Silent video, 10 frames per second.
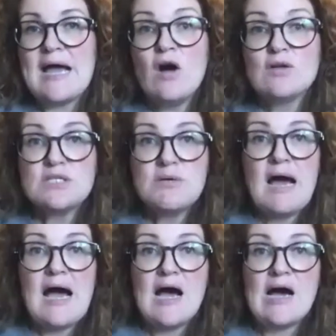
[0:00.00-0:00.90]
also
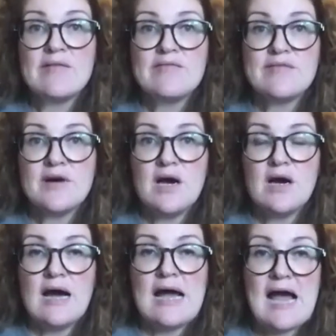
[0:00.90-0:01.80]
have
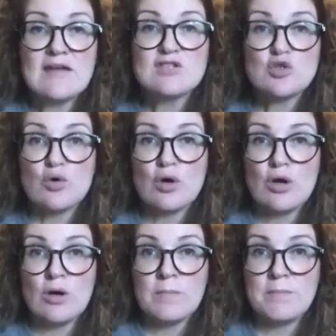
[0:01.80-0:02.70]

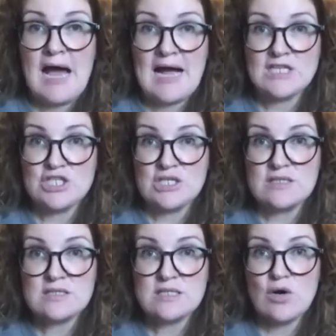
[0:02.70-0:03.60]
shorter
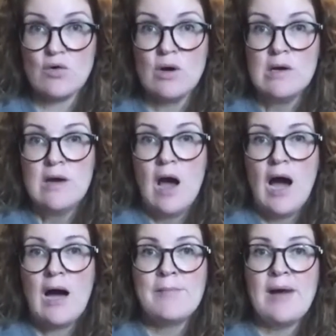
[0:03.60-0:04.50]
packages. So
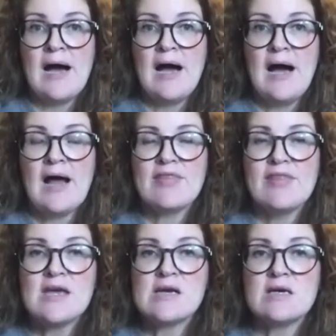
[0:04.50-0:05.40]
I
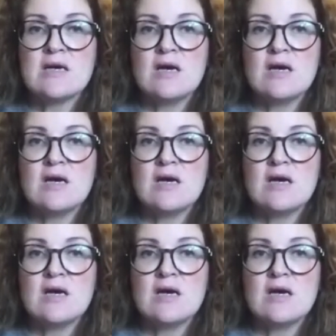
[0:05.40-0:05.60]
think,